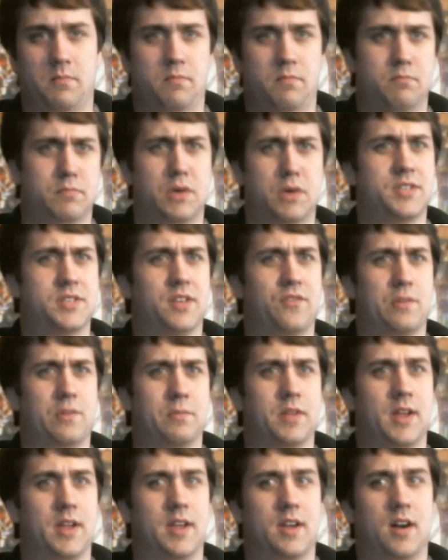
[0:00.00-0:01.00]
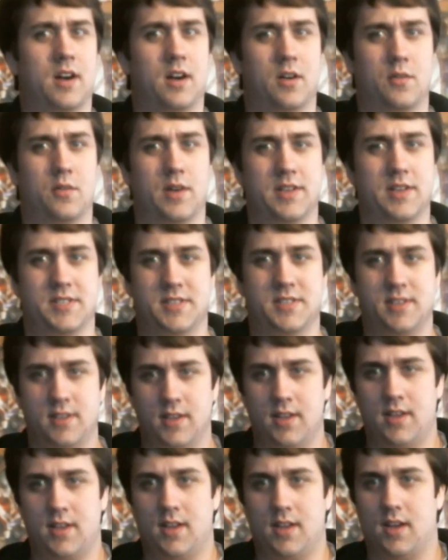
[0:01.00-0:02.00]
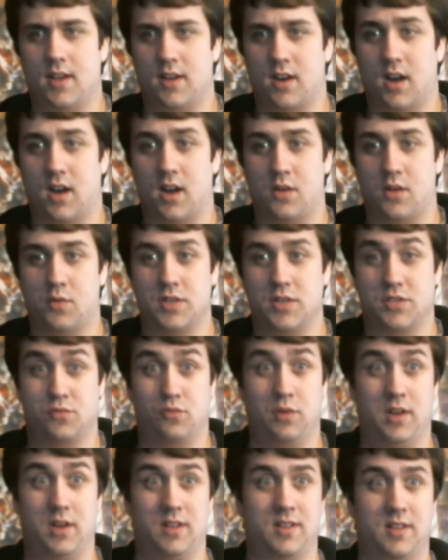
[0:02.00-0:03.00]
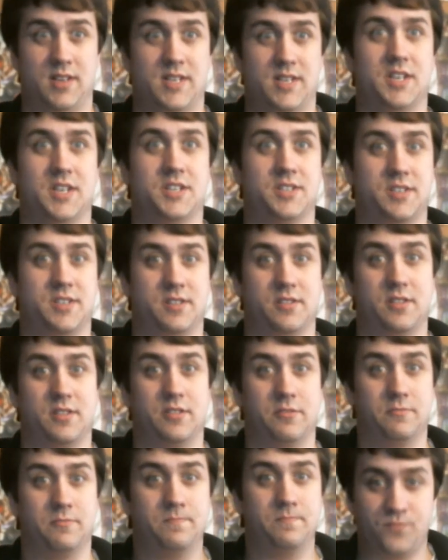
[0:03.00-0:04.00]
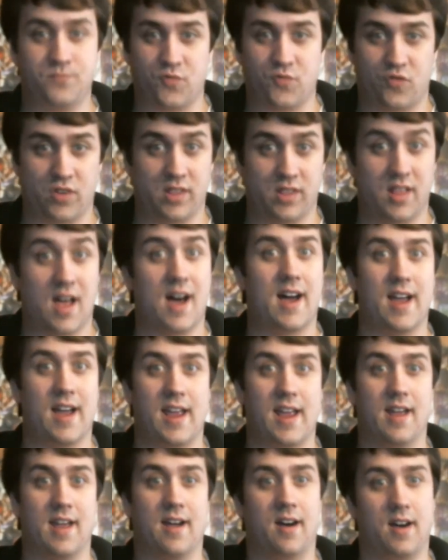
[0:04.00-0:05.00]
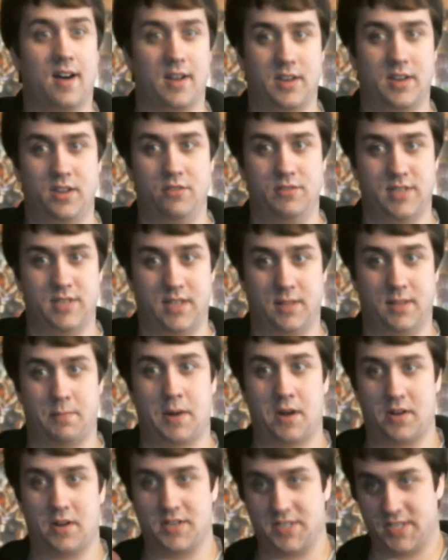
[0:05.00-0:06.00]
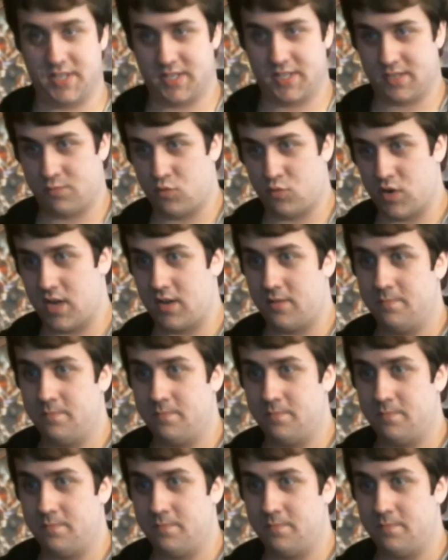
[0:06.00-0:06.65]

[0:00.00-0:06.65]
Mostly from playing Conquest. Conquest really teaches you to rely on using the pairing system well.